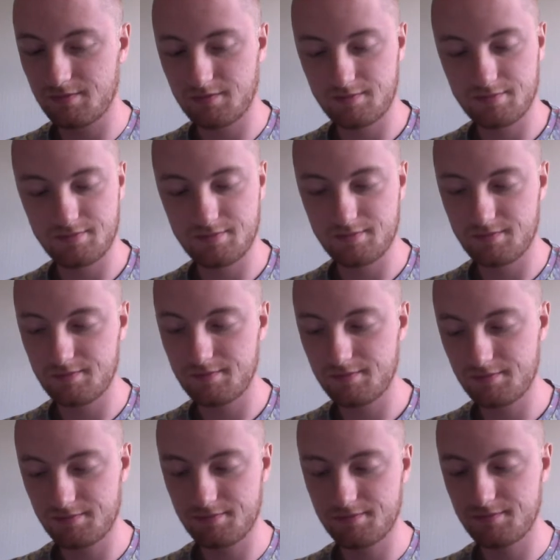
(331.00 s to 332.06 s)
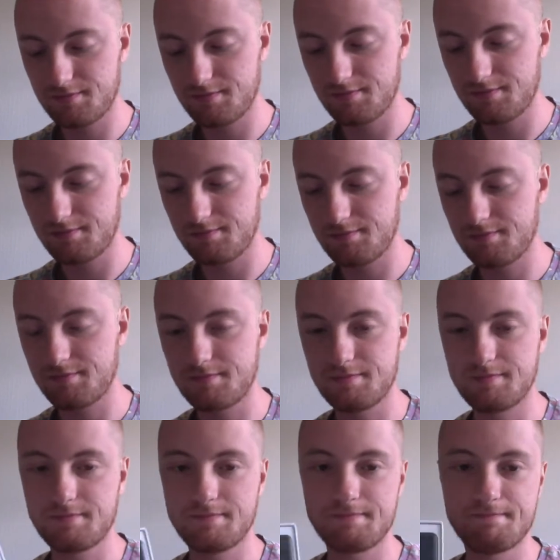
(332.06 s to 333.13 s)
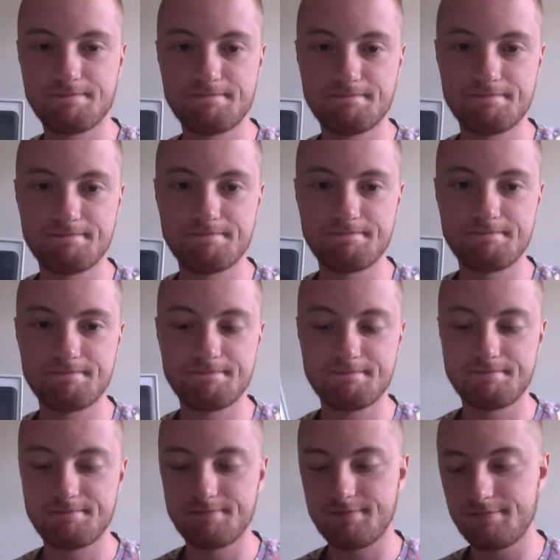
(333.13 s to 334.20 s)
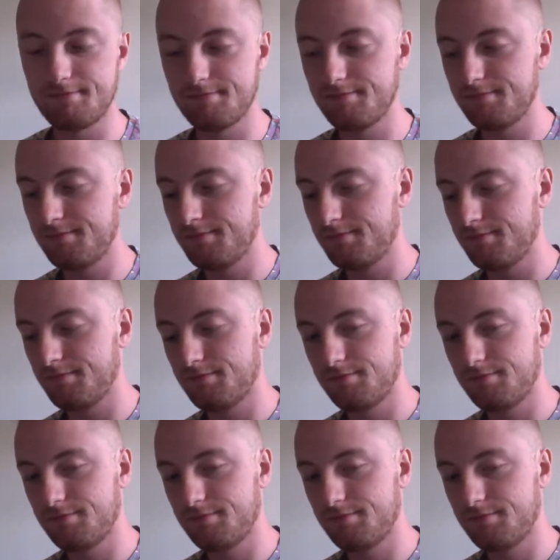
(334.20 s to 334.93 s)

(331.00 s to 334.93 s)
[no speech]